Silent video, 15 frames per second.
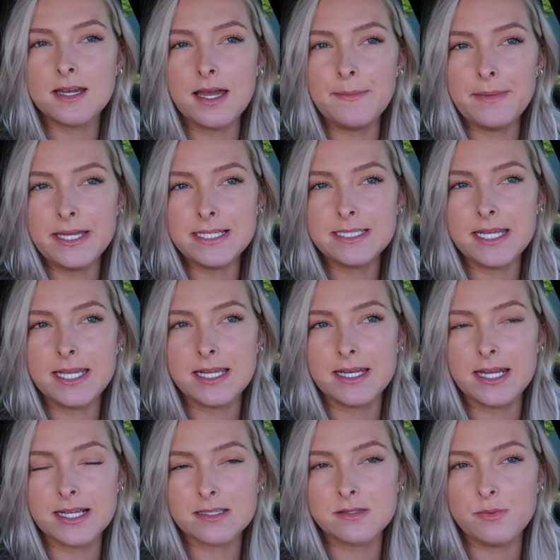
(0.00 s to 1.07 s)
I might take
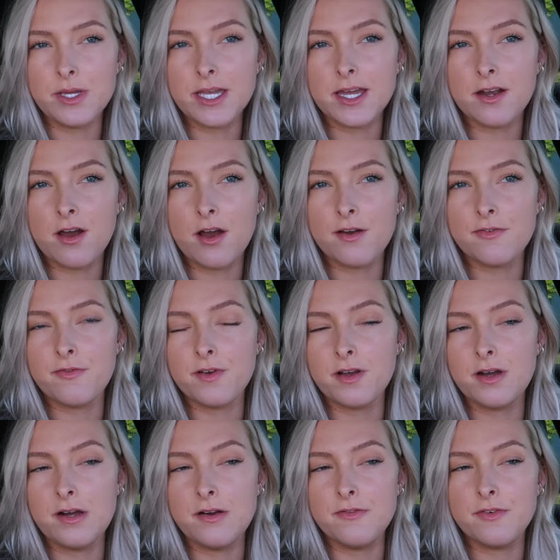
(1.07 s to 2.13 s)
next weekend off
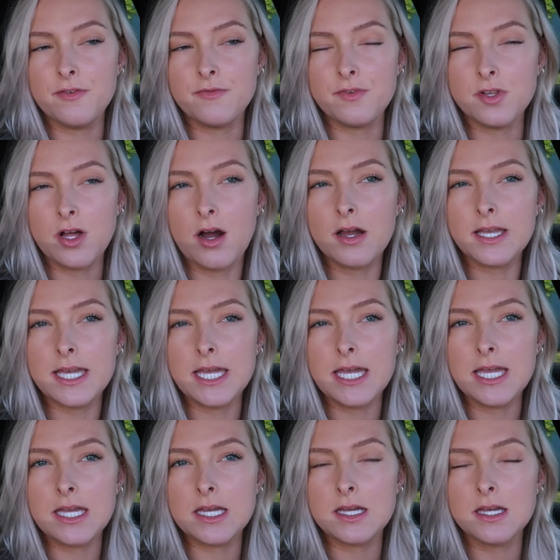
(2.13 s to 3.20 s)
of
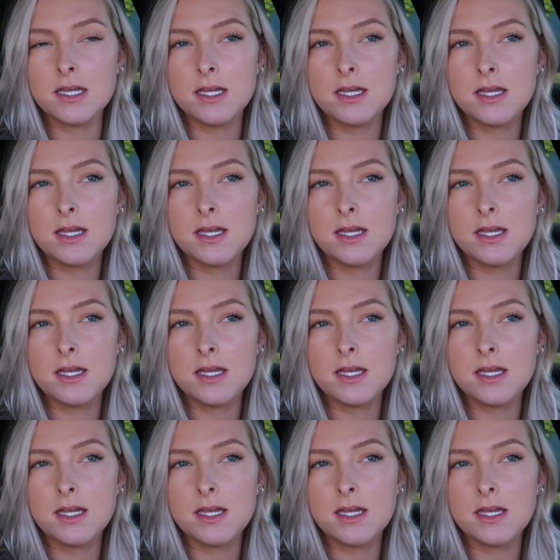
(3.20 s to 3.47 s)
vlogging